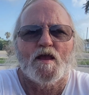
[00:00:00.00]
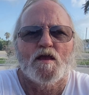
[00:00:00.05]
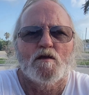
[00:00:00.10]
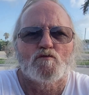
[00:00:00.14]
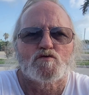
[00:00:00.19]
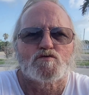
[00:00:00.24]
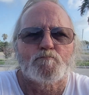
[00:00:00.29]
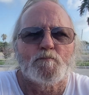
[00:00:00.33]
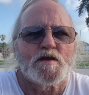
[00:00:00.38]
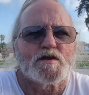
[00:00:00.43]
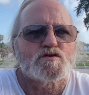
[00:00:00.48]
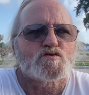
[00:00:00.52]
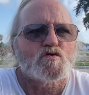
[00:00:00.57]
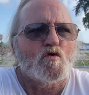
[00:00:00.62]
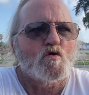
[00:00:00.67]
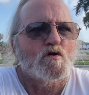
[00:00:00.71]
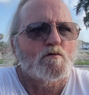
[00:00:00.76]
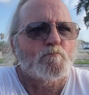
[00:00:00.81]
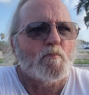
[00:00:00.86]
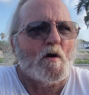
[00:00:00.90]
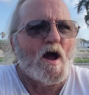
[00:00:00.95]
he was
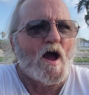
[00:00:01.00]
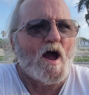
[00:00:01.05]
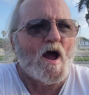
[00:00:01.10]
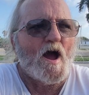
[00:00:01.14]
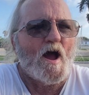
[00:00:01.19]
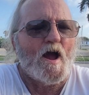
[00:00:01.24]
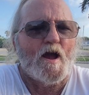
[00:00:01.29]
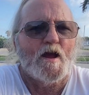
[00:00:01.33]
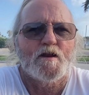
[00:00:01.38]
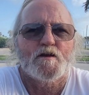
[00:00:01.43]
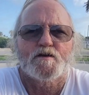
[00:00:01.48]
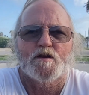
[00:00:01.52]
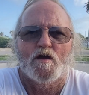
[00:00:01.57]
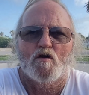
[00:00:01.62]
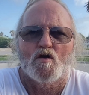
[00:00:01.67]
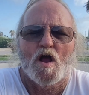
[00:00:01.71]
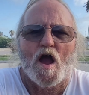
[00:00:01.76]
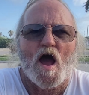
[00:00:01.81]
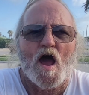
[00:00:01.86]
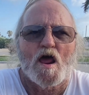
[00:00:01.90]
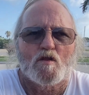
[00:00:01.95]
mentored by
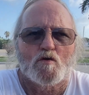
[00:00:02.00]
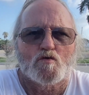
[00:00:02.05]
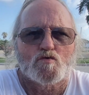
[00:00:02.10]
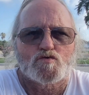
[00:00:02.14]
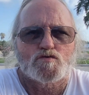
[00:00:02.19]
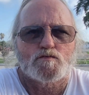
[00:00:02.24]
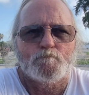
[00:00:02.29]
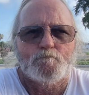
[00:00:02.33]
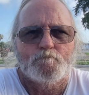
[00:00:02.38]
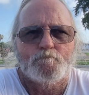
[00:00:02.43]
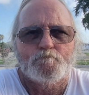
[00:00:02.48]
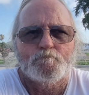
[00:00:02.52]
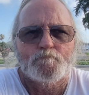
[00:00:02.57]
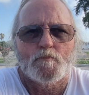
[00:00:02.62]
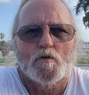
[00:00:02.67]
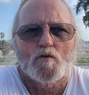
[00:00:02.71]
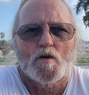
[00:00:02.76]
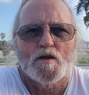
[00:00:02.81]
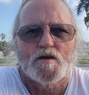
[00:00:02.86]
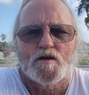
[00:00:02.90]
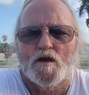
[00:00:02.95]
Delgado's.
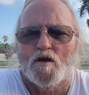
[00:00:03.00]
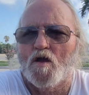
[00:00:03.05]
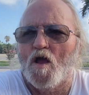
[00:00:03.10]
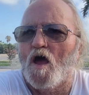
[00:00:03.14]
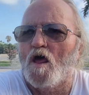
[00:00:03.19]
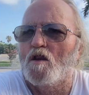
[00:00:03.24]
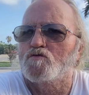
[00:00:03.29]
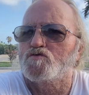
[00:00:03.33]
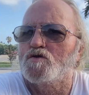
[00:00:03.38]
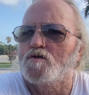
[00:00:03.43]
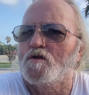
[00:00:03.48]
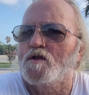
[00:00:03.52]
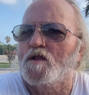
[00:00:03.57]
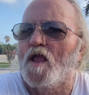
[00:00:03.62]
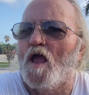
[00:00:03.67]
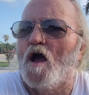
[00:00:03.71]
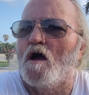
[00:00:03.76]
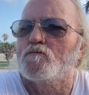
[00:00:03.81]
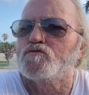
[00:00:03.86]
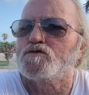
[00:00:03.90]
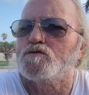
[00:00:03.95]
Okay, Delgado's here in
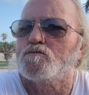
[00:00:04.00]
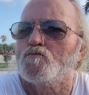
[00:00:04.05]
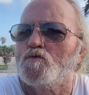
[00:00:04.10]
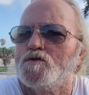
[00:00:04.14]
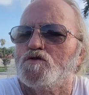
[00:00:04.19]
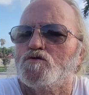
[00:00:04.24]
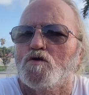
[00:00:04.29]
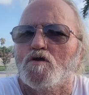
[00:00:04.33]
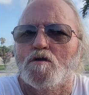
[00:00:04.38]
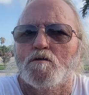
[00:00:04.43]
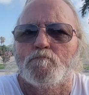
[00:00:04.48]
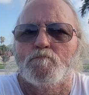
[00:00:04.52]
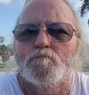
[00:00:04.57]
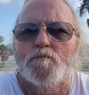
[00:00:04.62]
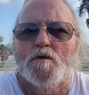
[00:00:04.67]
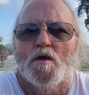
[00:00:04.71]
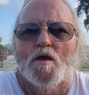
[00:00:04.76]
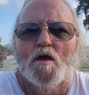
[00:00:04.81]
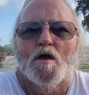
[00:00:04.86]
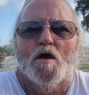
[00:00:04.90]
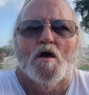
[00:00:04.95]
Galveston. We took him
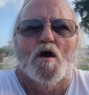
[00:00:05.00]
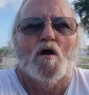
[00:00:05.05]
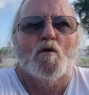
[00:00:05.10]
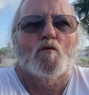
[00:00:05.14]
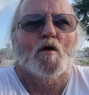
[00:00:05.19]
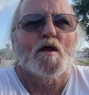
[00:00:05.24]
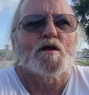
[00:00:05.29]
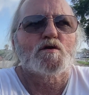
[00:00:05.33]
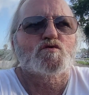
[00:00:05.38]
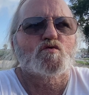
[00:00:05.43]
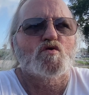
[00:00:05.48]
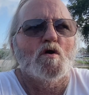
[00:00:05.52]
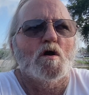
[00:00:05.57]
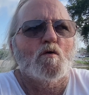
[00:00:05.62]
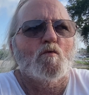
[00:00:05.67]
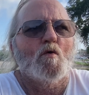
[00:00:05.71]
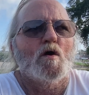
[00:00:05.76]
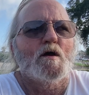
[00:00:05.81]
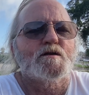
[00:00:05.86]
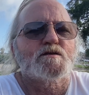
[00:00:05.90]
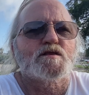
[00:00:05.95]
a red truck
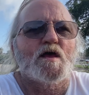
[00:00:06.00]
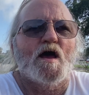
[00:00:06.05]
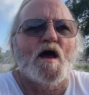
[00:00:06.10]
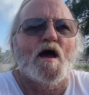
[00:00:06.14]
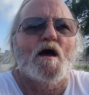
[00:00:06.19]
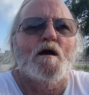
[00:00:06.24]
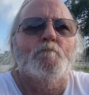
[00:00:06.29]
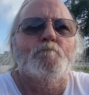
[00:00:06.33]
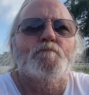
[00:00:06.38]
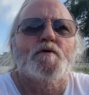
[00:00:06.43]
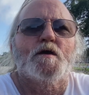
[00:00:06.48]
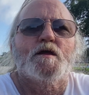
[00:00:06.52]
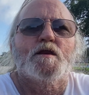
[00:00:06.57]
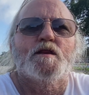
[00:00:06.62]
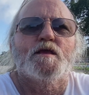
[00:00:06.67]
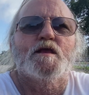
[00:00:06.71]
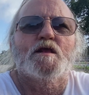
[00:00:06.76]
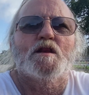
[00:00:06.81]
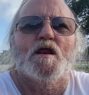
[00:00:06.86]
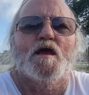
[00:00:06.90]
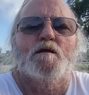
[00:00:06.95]
one time, and
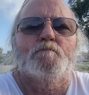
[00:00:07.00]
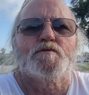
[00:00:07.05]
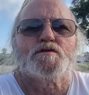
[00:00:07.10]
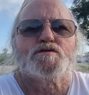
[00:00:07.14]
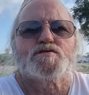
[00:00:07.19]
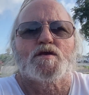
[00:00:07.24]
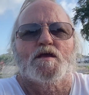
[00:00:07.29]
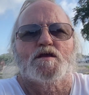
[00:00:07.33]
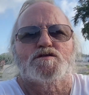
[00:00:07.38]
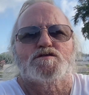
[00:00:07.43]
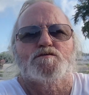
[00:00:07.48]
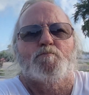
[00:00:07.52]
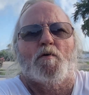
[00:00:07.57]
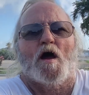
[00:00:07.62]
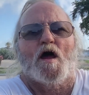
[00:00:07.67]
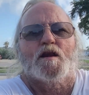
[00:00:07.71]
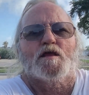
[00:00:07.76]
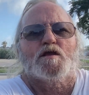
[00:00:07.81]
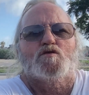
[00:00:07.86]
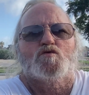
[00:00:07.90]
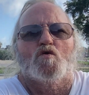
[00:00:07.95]
he claimed he changed the
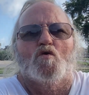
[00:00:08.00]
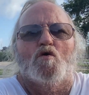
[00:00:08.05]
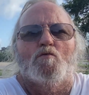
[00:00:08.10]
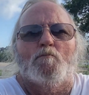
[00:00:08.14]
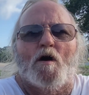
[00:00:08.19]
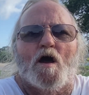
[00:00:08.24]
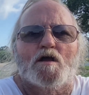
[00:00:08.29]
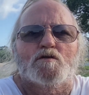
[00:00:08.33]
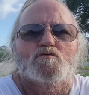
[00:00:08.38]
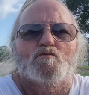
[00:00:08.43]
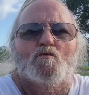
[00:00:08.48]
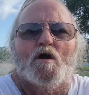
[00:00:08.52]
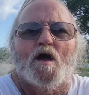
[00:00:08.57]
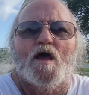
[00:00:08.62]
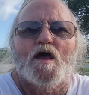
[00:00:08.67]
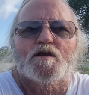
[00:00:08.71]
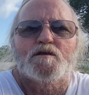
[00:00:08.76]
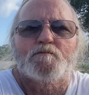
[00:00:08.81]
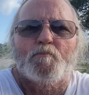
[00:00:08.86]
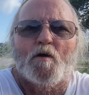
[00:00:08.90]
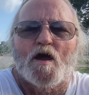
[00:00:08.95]
body control module. I
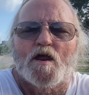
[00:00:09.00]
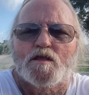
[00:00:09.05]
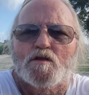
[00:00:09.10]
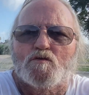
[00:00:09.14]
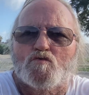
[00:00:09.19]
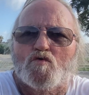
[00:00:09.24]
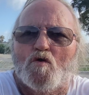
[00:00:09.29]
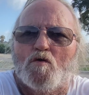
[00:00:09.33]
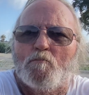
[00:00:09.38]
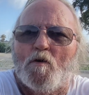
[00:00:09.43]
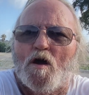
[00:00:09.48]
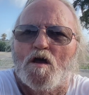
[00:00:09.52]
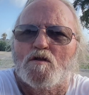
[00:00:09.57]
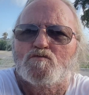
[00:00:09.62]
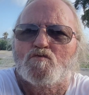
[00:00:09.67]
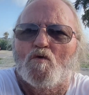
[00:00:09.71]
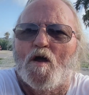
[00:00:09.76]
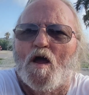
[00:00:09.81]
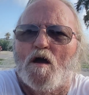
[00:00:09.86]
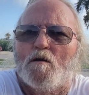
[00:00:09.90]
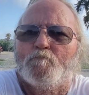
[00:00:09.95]
had the body control
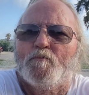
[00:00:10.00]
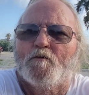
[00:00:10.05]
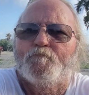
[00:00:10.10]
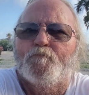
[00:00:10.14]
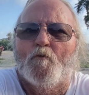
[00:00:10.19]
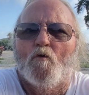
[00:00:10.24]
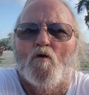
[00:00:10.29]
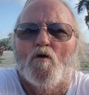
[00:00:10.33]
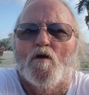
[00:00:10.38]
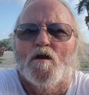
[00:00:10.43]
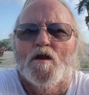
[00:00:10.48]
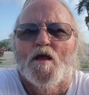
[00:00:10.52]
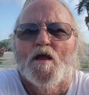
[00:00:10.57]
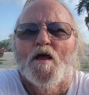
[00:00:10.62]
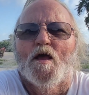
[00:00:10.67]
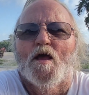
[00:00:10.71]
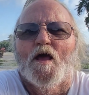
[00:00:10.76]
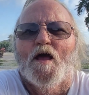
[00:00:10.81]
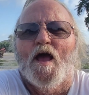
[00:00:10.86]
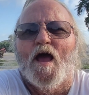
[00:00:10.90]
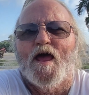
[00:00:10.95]
module out before
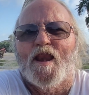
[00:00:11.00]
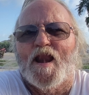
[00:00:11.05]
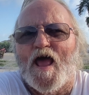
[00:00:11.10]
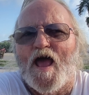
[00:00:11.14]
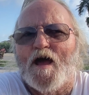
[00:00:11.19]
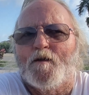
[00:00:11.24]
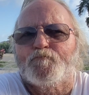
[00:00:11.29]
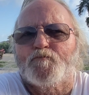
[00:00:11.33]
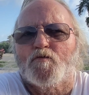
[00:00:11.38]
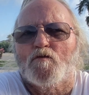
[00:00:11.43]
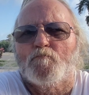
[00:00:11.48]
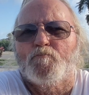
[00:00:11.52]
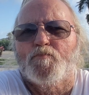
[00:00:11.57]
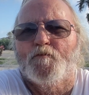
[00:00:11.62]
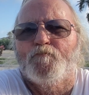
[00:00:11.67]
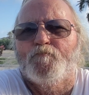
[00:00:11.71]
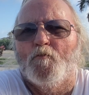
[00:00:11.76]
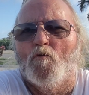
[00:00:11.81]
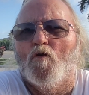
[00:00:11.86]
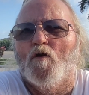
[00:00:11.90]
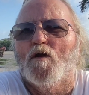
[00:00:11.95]
and after.
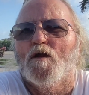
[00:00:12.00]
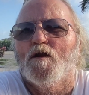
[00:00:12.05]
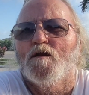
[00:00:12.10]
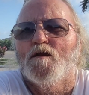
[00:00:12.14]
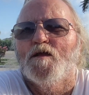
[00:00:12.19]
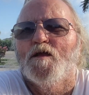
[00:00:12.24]
Before,